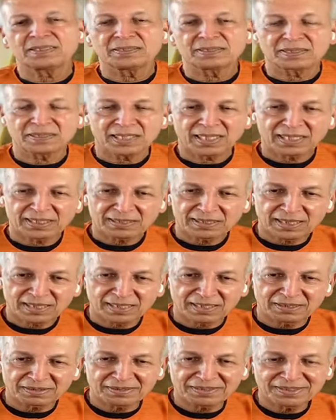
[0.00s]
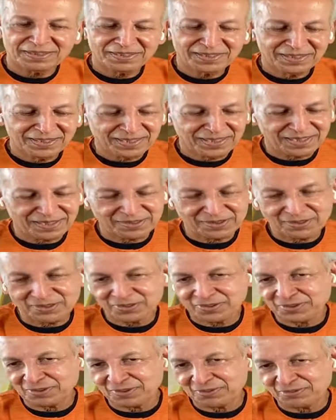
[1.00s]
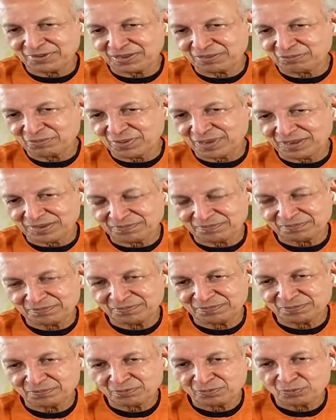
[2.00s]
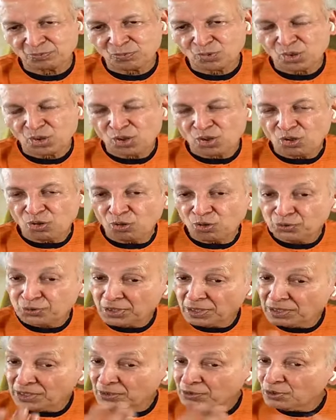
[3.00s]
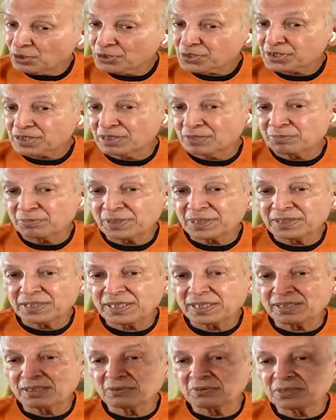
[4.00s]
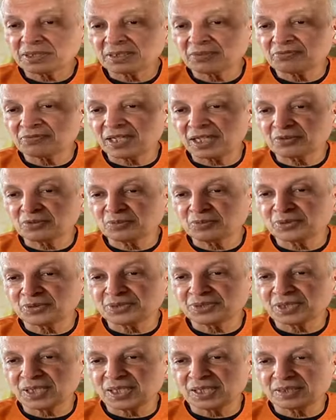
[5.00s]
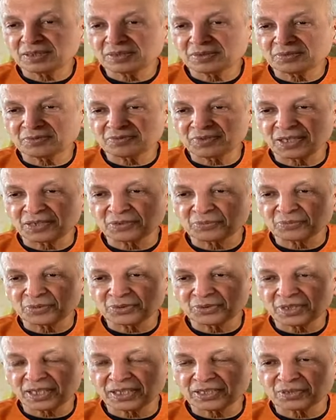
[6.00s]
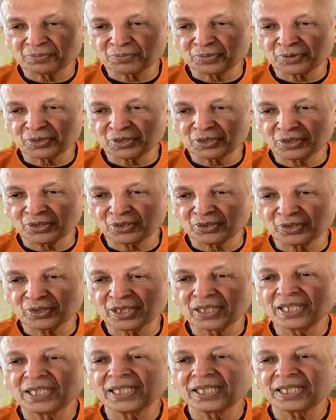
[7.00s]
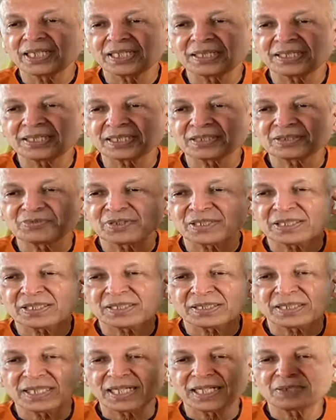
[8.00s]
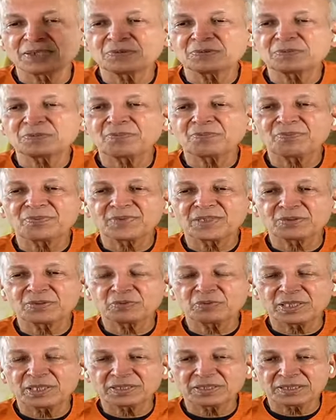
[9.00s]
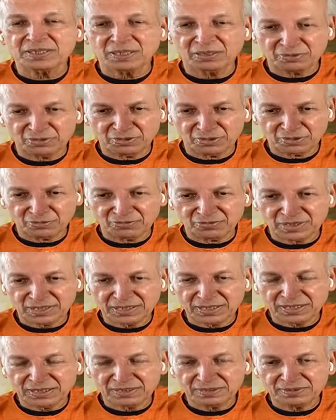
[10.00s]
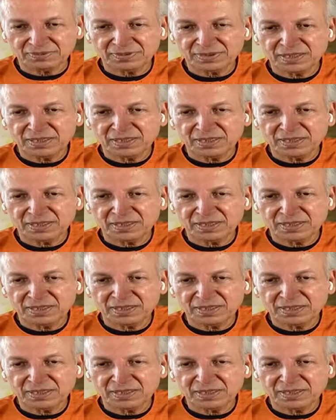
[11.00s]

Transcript: in their hand health and got rid of hand pain. Alternate nostril breathing with a Vayu Mudra. Vayu Mudra is putting your index finger down, that quiets down your Vata.